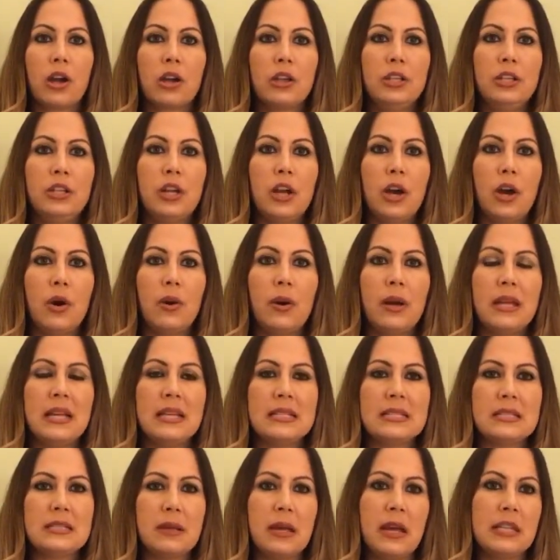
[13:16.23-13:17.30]

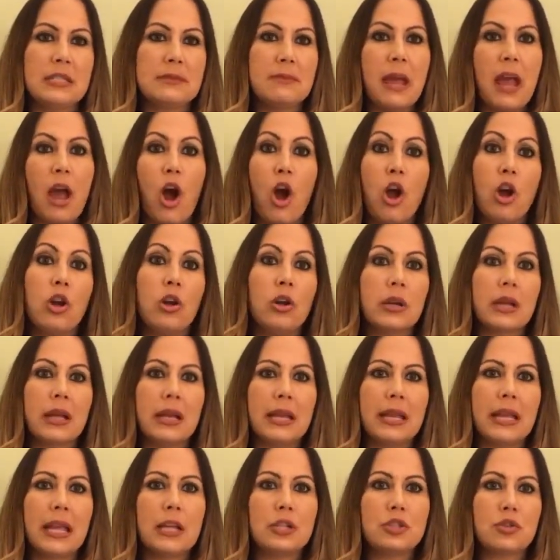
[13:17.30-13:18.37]
Is my uncle going
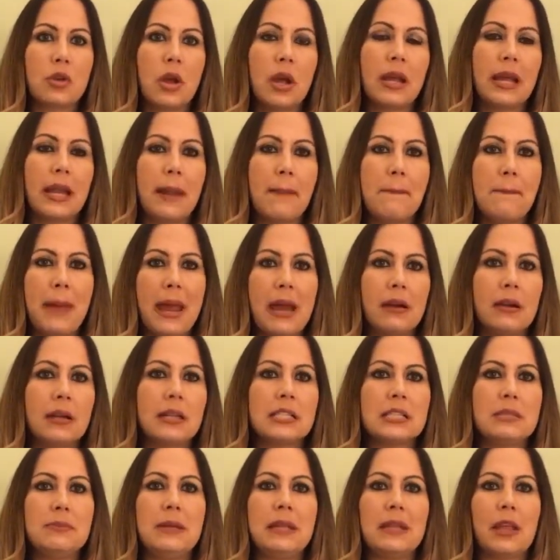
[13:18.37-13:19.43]
to get drunk and
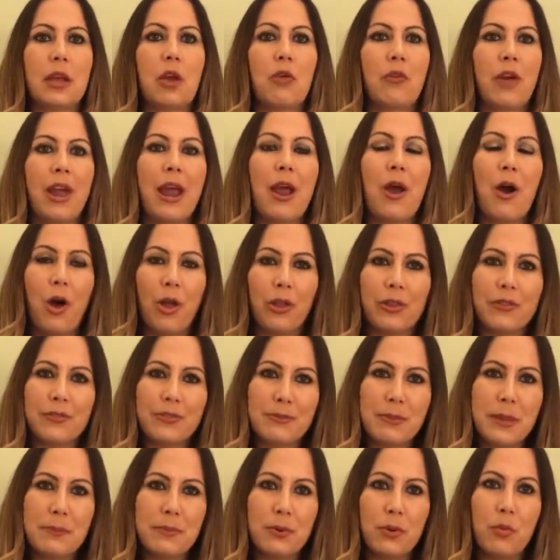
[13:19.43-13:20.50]
embarrass me? Like, right? All
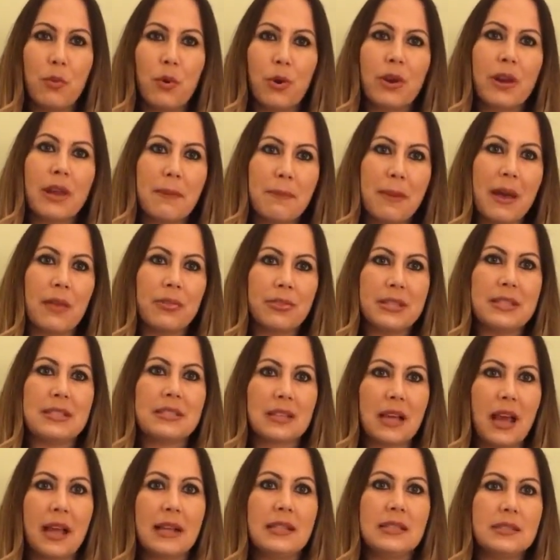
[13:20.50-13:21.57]
of people worry about these
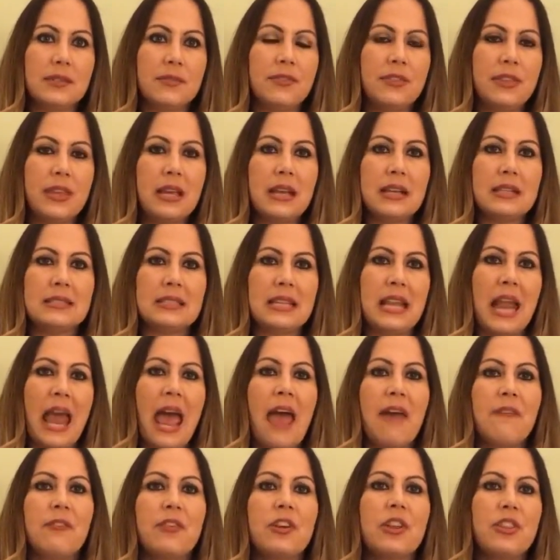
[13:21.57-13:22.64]
kinds of things, and
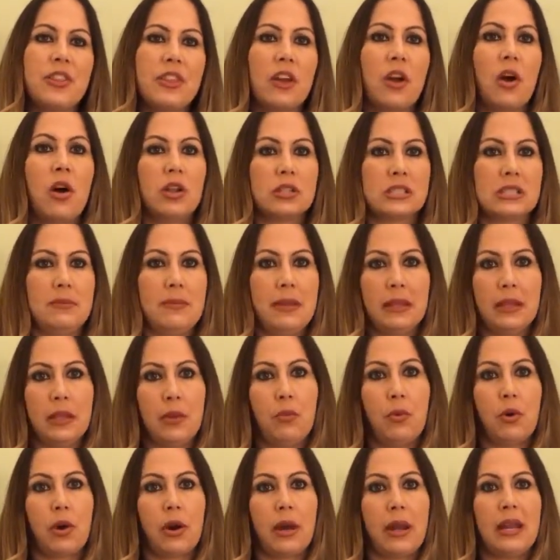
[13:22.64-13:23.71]
everything ultimately
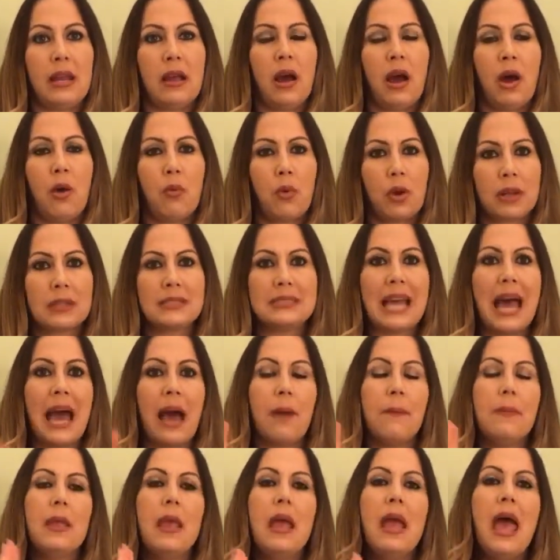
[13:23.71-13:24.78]
works
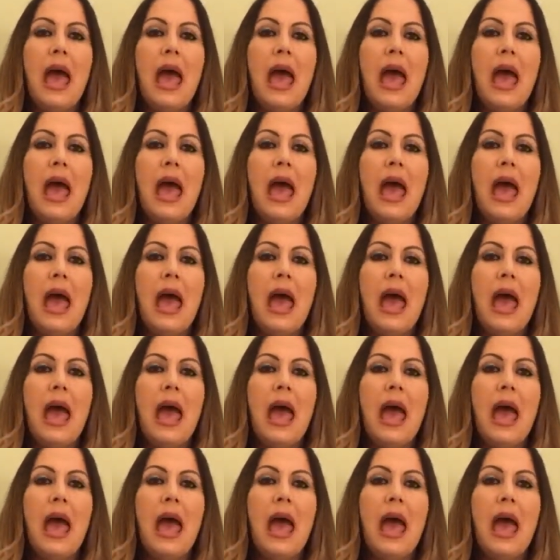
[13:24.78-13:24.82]
out.